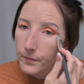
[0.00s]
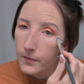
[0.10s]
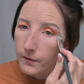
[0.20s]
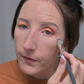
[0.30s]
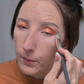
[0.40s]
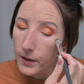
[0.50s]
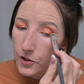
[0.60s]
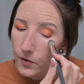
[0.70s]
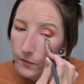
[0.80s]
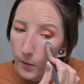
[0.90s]

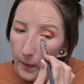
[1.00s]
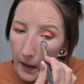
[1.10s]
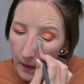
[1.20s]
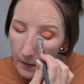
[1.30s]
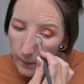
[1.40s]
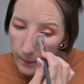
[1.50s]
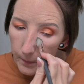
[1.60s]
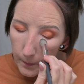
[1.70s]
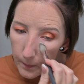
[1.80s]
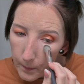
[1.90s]
foundation for me.
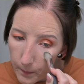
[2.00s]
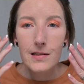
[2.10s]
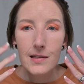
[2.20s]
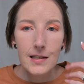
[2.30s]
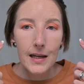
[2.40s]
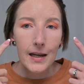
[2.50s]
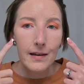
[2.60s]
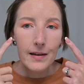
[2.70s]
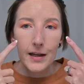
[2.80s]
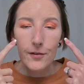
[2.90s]

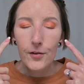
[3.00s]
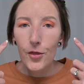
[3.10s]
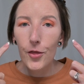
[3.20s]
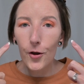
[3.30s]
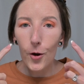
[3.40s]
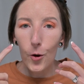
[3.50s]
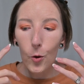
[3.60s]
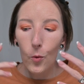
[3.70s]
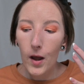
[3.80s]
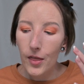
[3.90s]
See, even
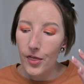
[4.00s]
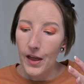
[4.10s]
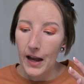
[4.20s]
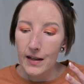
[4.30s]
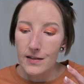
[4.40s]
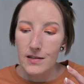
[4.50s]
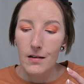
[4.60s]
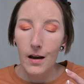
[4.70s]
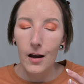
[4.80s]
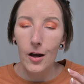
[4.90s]
though that
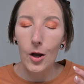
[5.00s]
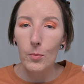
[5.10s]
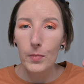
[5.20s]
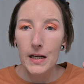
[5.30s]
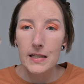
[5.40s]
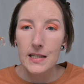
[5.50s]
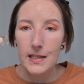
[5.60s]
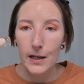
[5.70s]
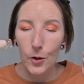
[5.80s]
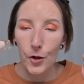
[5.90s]

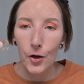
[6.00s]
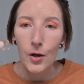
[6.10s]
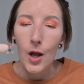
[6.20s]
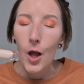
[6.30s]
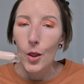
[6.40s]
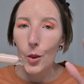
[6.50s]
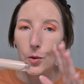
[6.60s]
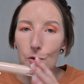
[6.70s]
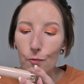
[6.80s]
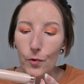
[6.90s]
concealer
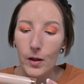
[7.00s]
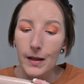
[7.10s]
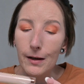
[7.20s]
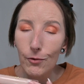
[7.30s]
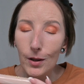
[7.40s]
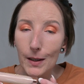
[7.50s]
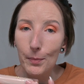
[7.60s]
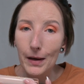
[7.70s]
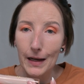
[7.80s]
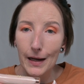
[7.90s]
looks really
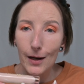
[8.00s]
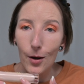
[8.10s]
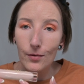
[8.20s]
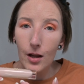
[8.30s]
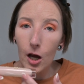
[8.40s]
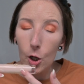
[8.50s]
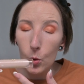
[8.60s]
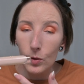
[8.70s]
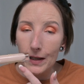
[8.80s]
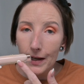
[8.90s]
pink, not
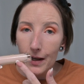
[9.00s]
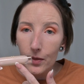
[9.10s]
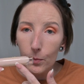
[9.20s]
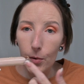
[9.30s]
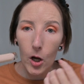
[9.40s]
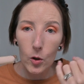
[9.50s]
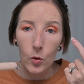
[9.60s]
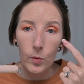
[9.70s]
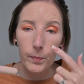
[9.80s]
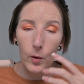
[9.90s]
only in the
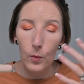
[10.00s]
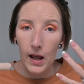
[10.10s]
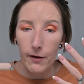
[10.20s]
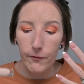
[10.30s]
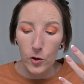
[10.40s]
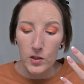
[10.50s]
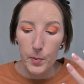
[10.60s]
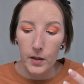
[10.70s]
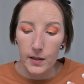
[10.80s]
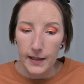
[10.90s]
bottle, but when I first
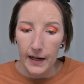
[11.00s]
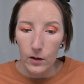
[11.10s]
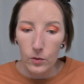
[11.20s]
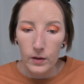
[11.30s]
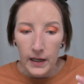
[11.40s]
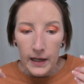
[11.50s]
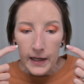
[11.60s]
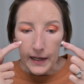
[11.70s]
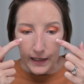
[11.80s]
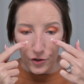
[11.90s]
put it down,
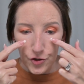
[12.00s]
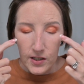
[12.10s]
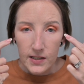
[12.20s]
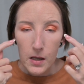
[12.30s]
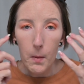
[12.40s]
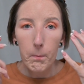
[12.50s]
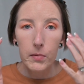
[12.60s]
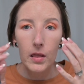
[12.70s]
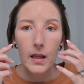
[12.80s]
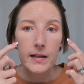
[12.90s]
it just
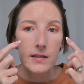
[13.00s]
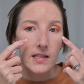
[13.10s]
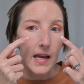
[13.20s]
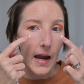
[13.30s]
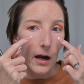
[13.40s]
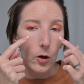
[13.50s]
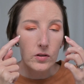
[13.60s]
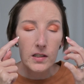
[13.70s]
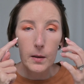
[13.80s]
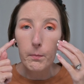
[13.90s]
blends
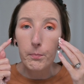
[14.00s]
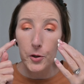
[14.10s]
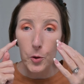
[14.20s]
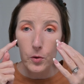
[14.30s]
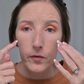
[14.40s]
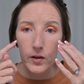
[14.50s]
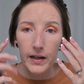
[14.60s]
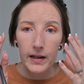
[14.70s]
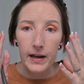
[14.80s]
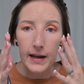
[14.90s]
out
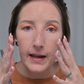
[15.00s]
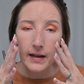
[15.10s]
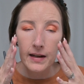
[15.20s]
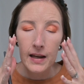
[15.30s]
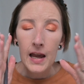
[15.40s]
beautifully. And